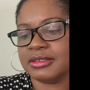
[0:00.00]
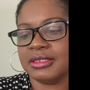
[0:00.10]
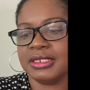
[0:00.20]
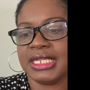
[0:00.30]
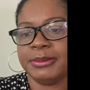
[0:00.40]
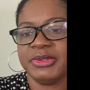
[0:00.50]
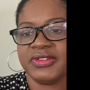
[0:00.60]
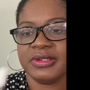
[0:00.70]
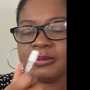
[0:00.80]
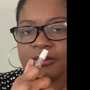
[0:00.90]
a lot
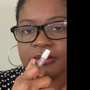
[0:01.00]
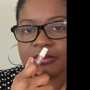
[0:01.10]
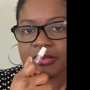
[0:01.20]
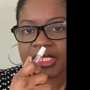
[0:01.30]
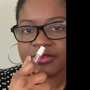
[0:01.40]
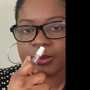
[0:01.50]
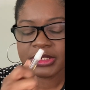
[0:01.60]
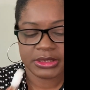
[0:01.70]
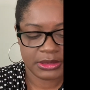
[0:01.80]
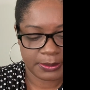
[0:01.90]
missing. I
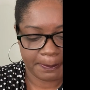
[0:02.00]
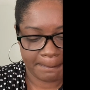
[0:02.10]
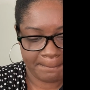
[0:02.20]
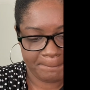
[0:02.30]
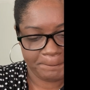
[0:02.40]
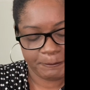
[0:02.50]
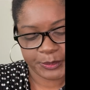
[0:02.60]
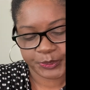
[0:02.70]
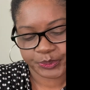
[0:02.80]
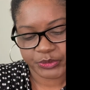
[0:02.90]
sprayed it.
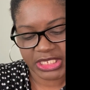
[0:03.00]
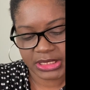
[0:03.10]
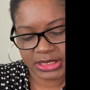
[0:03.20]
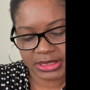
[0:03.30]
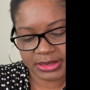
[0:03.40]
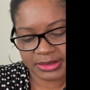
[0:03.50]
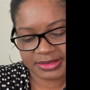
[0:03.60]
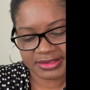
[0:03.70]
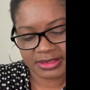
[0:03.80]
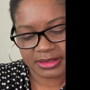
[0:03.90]
It
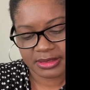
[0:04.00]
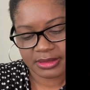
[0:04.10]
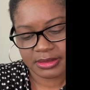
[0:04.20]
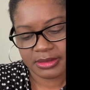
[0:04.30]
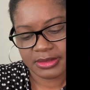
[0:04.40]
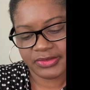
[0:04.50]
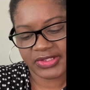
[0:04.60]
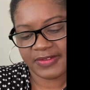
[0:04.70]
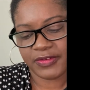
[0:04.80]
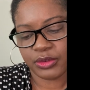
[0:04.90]
is
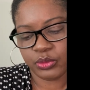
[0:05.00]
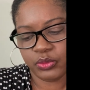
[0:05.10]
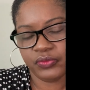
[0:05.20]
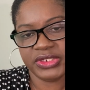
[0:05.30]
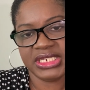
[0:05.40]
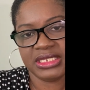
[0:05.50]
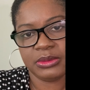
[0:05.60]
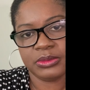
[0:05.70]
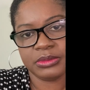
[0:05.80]
Zephyr Ooh Vanilla.